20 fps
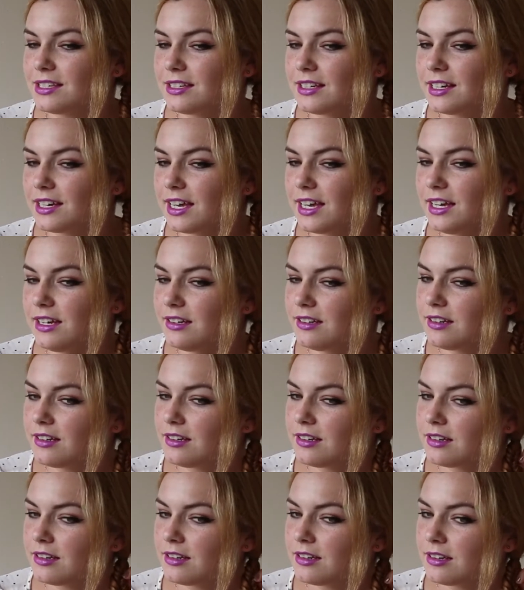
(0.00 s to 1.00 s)
looking.
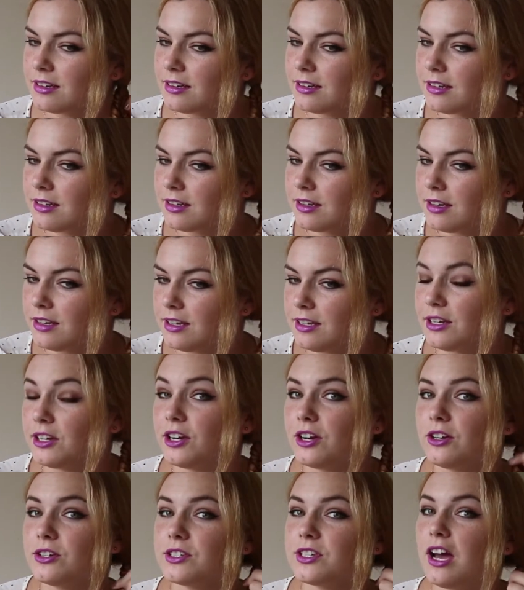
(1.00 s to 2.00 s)
Your
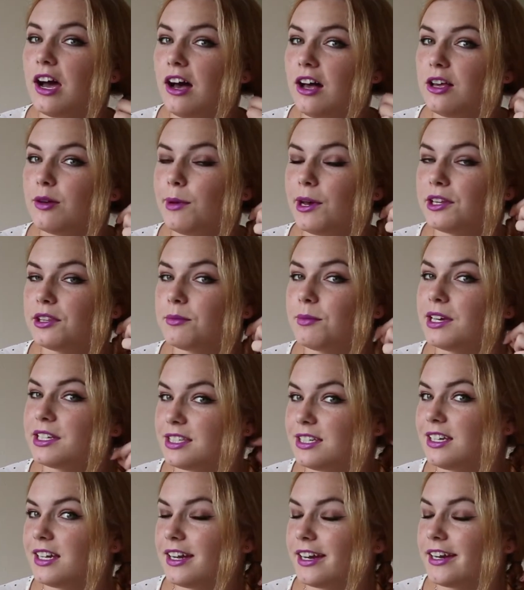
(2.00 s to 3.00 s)
girl's all about the
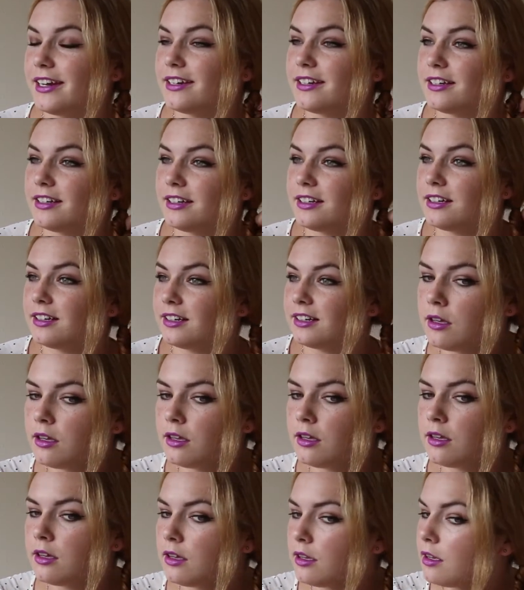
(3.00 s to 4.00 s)
messy hair.
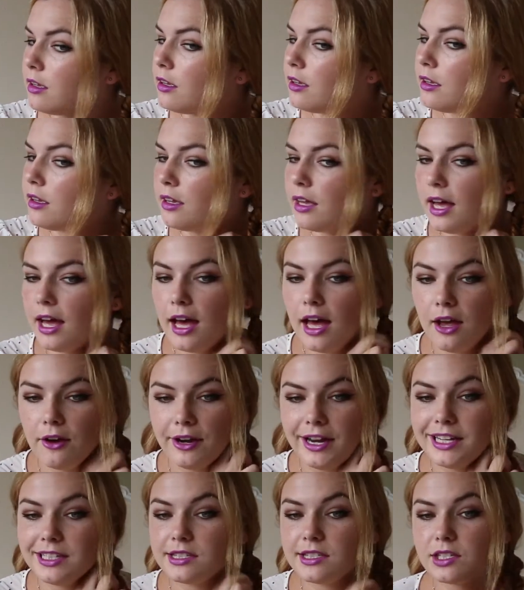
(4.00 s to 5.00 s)

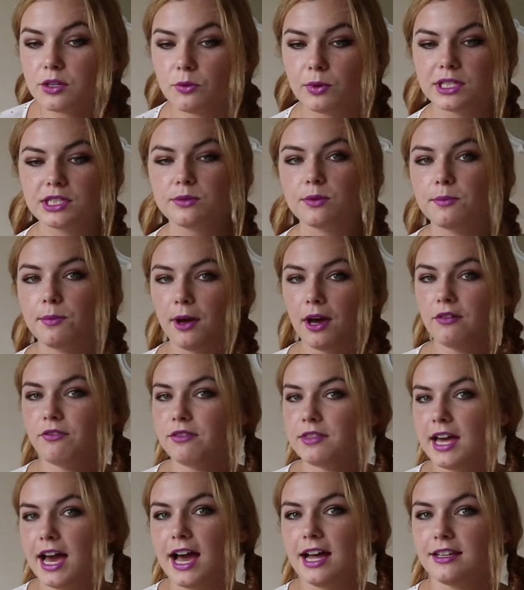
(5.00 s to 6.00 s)
Alright, so once we puff
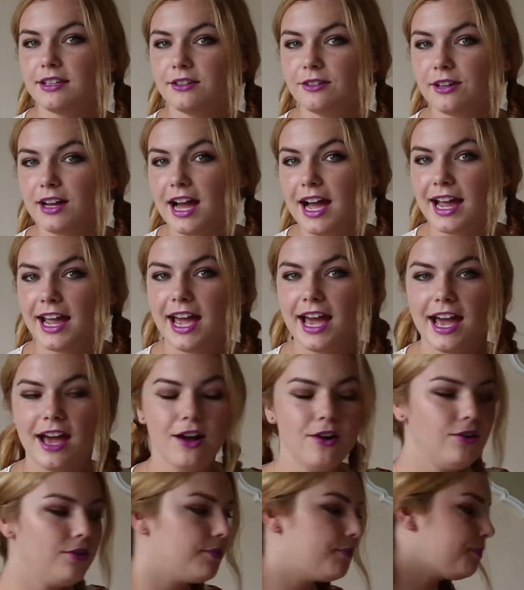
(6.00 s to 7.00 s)
that little guy
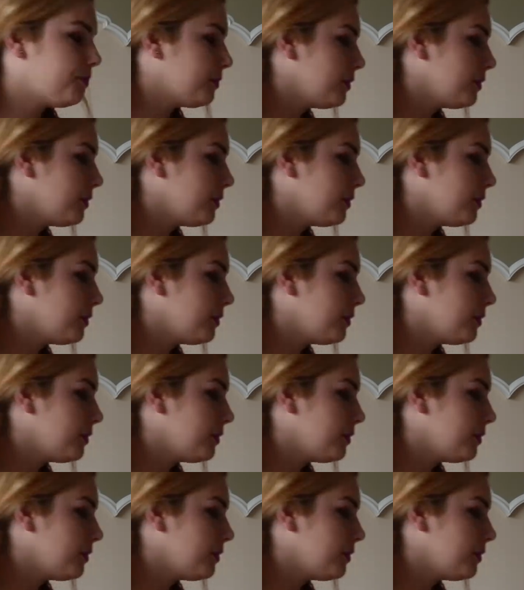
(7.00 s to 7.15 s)
out,